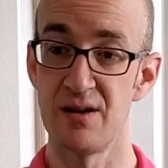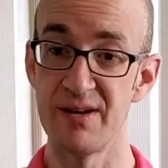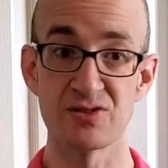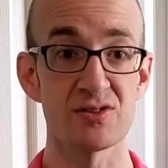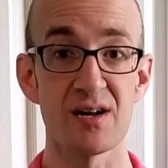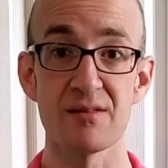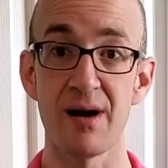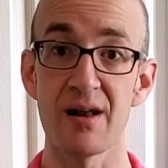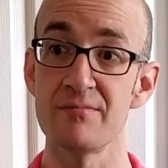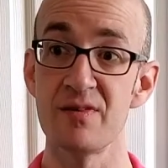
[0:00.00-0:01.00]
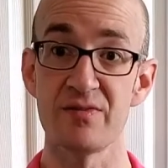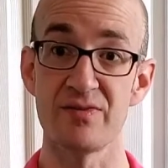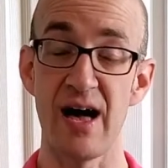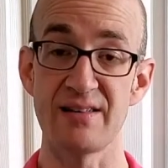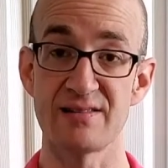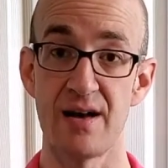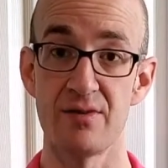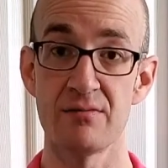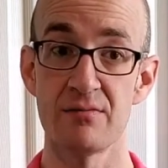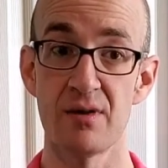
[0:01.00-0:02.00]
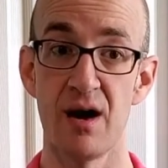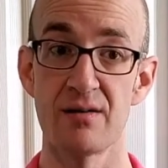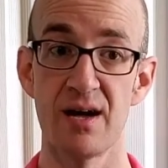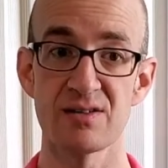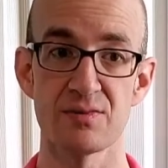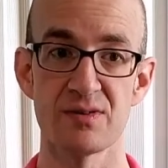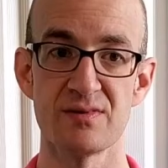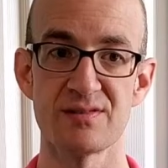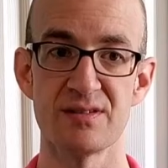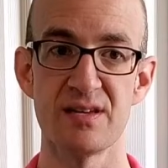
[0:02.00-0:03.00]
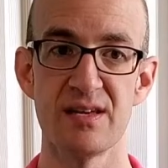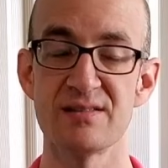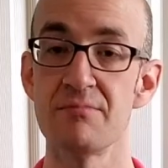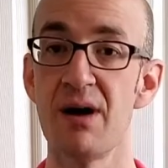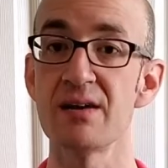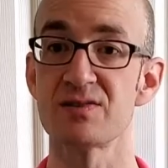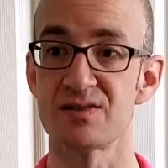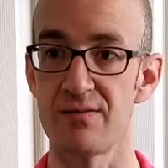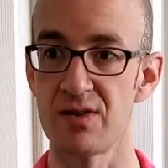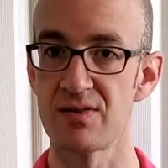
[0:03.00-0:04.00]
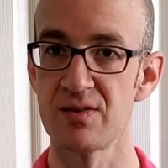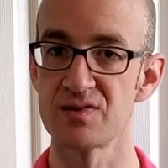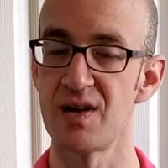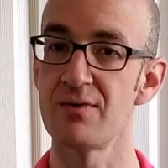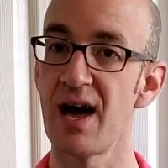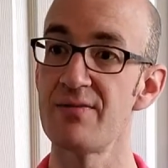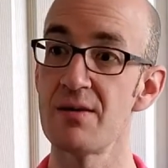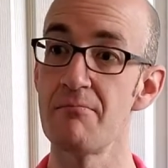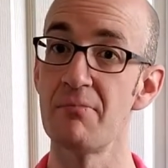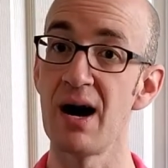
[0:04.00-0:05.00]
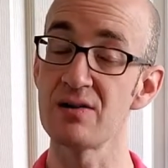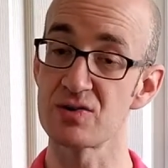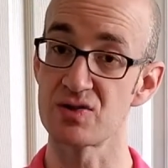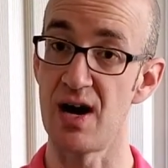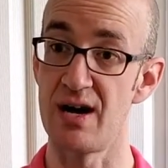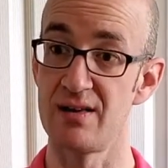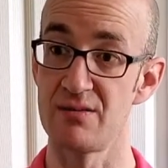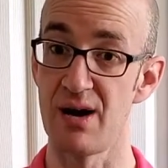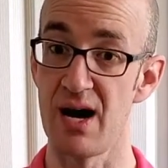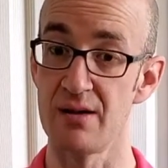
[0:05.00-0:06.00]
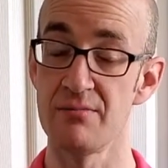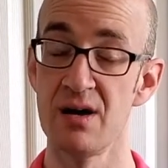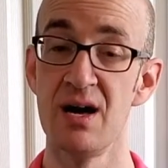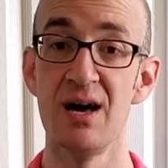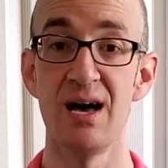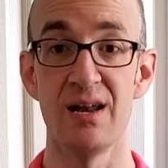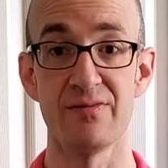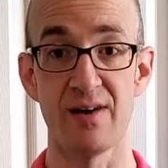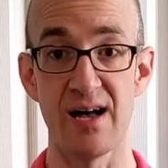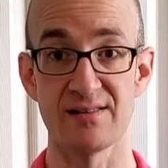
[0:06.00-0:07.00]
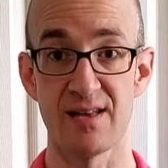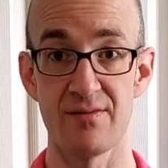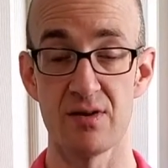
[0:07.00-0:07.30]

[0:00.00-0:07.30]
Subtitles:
a major triad on the bottom, flat 7. Our next one listed is a minor 7th. So now we have a minor triad on the bottom and a flat 7.